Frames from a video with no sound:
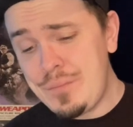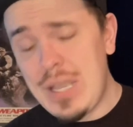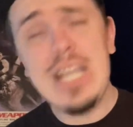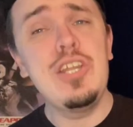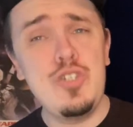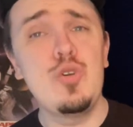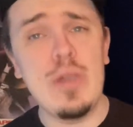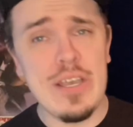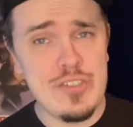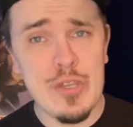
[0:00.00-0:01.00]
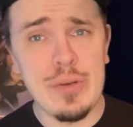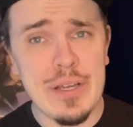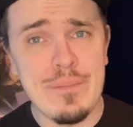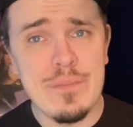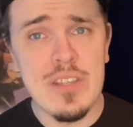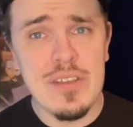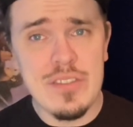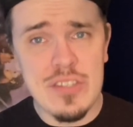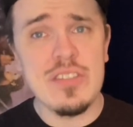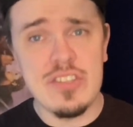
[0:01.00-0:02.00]
I enjoy Ahsoka,
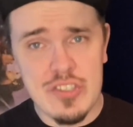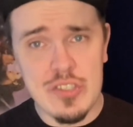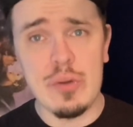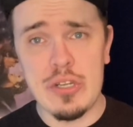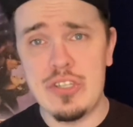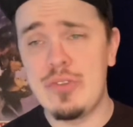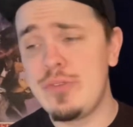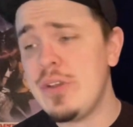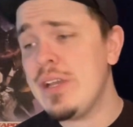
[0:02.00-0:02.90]
this Ahsoka show.